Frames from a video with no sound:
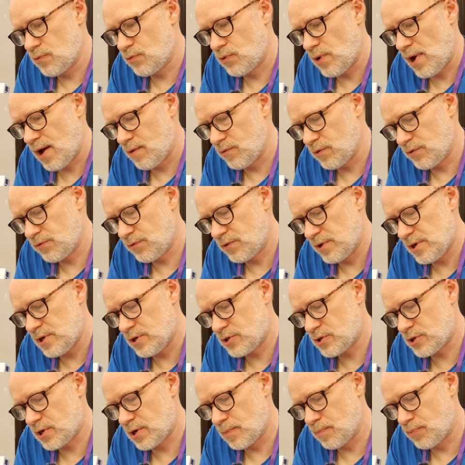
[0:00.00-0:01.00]
if we have a
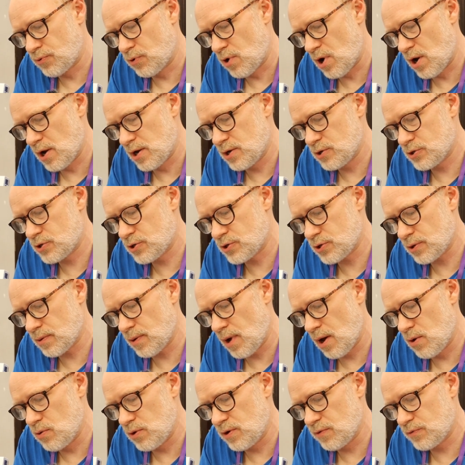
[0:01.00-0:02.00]
fleet comprised
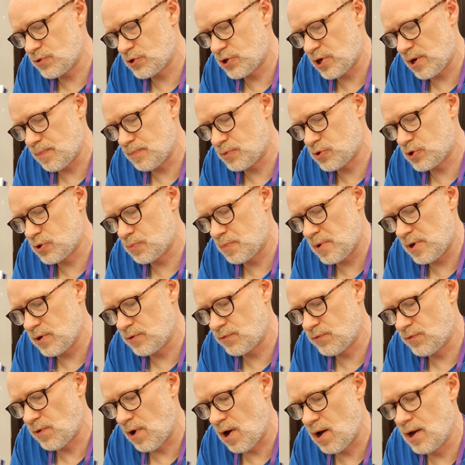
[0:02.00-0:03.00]
only of ships
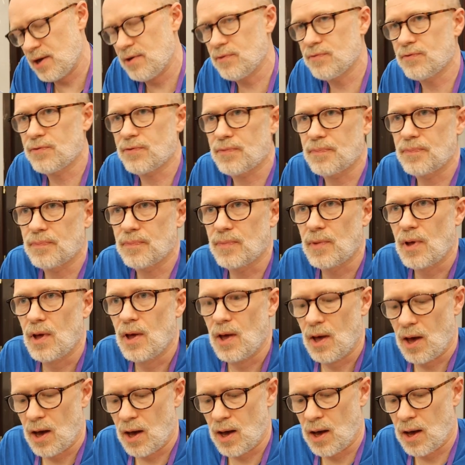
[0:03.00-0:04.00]
speed 5,
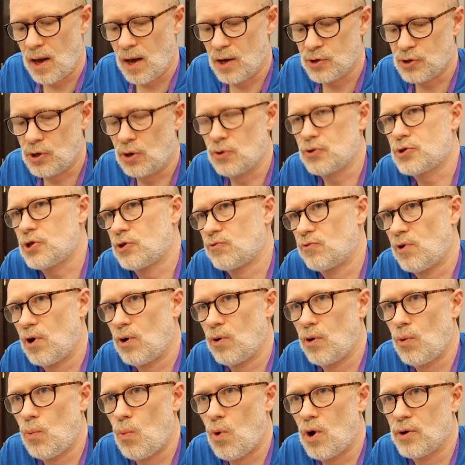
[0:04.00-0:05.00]
as long as you
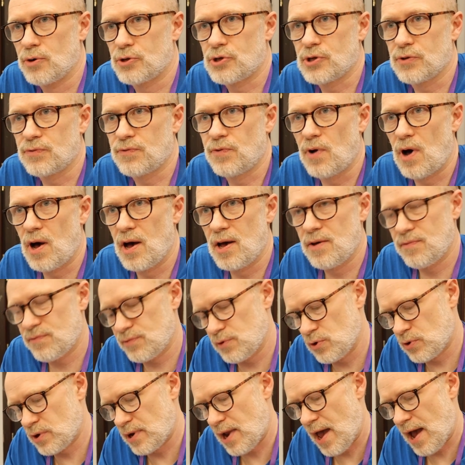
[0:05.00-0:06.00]
roll a 1 to
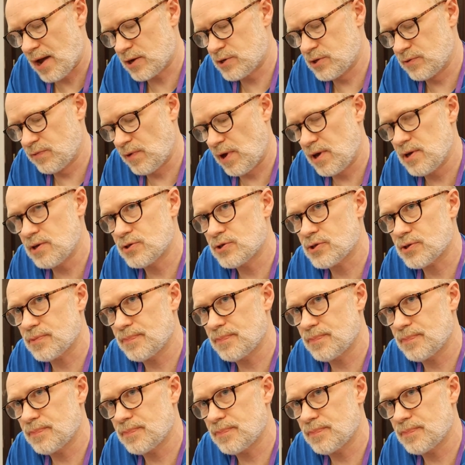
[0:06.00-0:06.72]
5, you can activate.